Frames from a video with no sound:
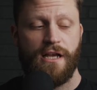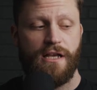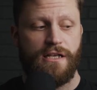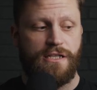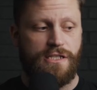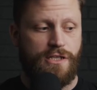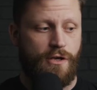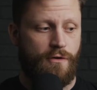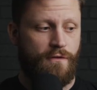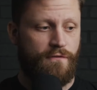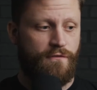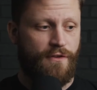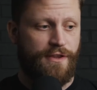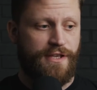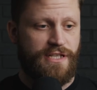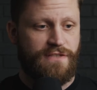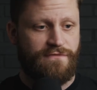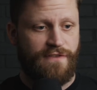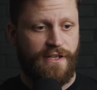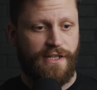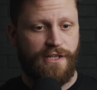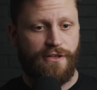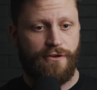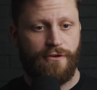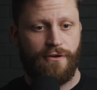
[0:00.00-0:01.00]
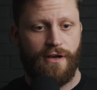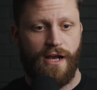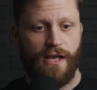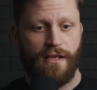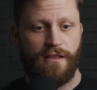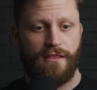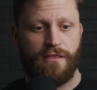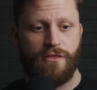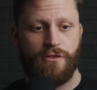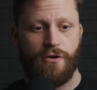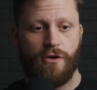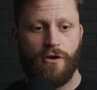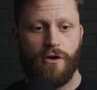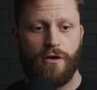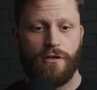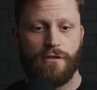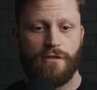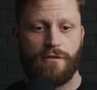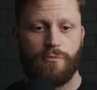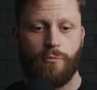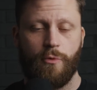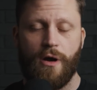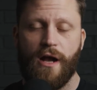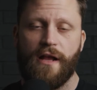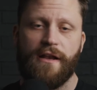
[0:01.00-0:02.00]
So for this video I
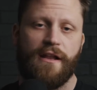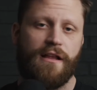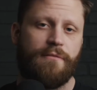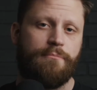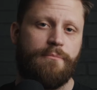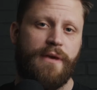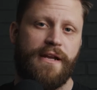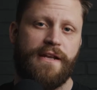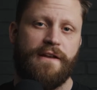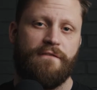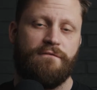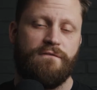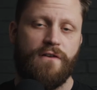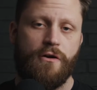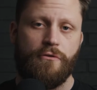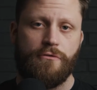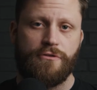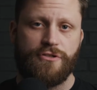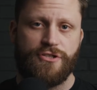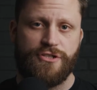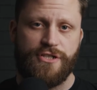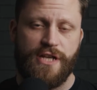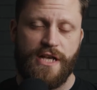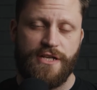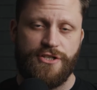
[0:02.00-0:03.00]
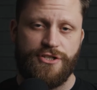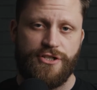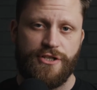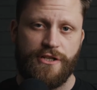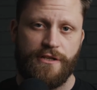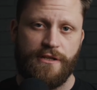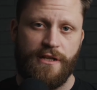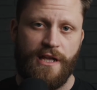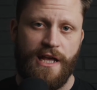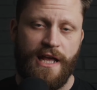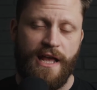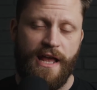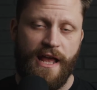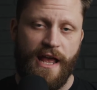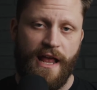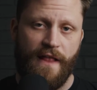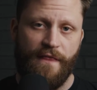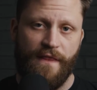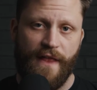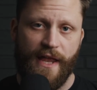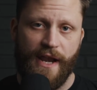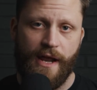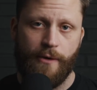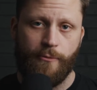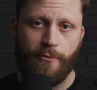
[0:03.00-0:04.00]
thought, why not make a photo session and
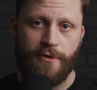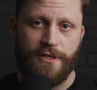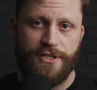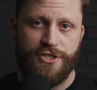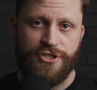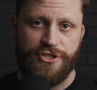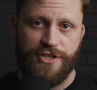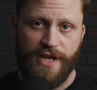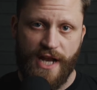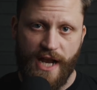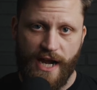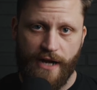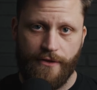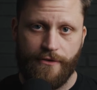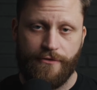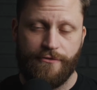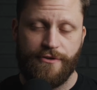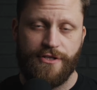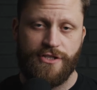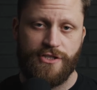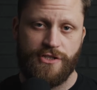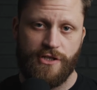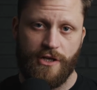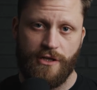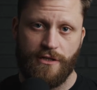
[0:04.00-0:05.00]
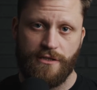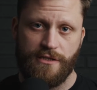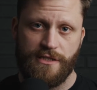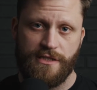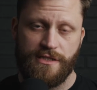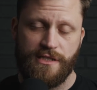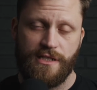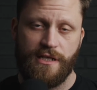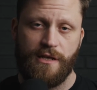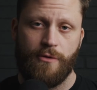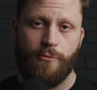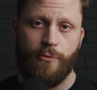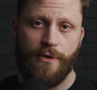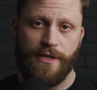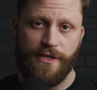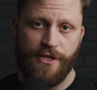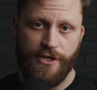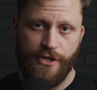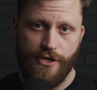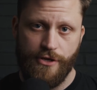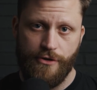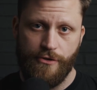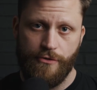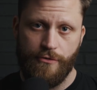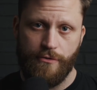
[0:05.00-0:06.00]
then I will share the results with
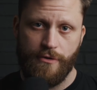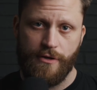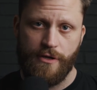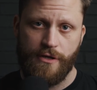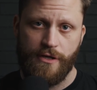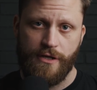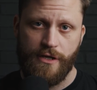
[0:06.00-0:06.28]
you.